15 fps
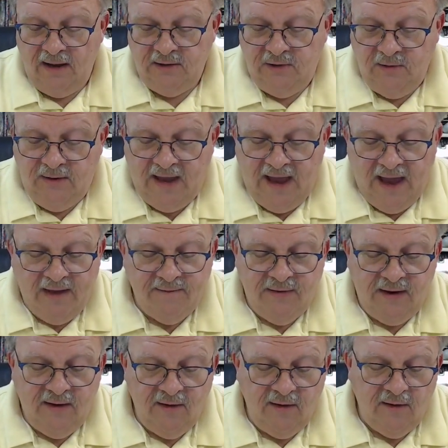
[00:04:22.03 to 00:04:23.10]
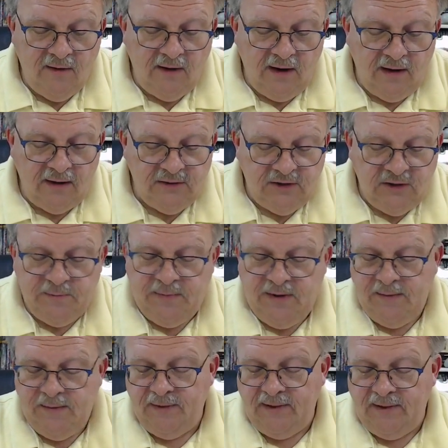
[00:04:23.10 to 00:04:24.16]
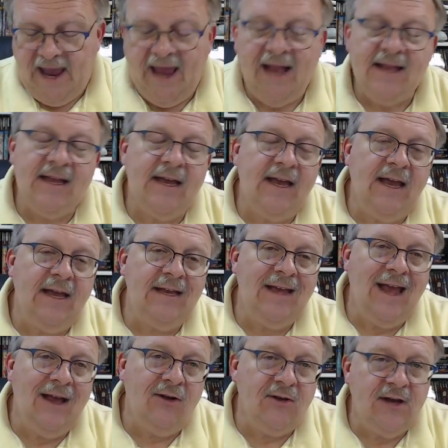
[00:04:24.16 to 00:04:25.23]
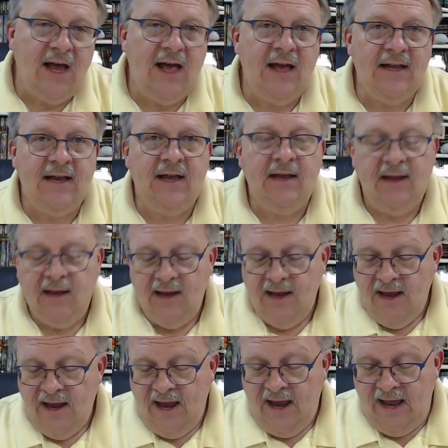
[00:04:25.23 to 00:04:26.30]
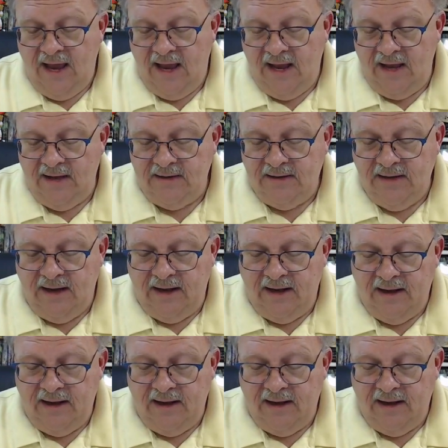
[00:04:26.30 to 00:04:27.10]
You have here two people, Hannah and Elkanah, and